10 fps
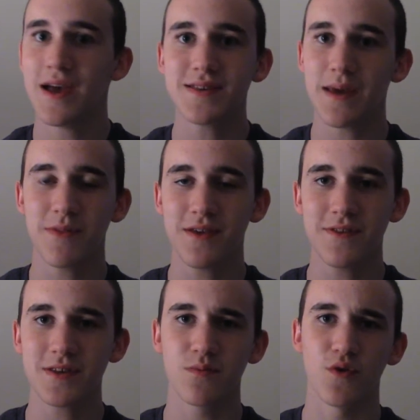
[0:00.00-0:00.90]
Same thing in
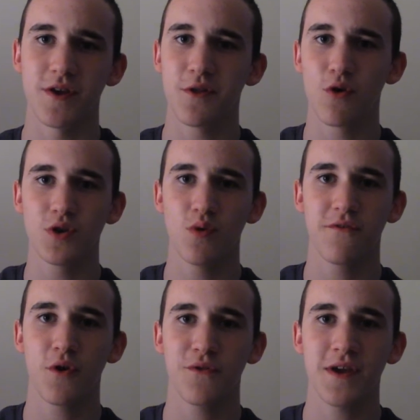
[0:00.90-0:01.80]
this movie. The whole
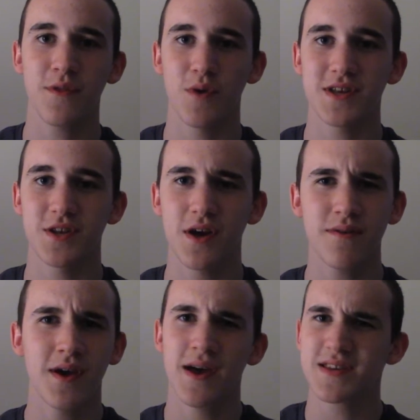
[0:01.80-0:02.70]
UFO thing, the way it's done,
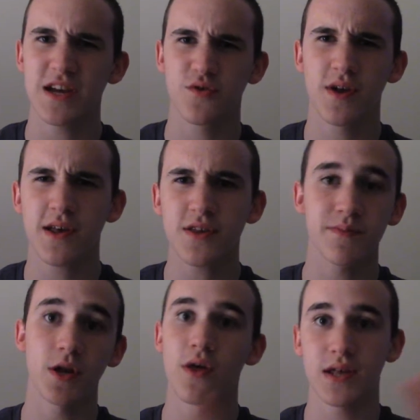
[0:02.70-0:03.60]
sounds ridiculous,
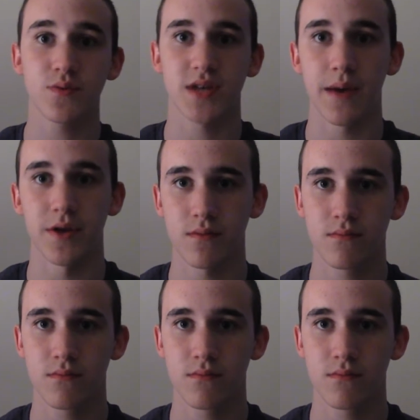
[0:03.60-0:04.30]
but no, that's what's happening.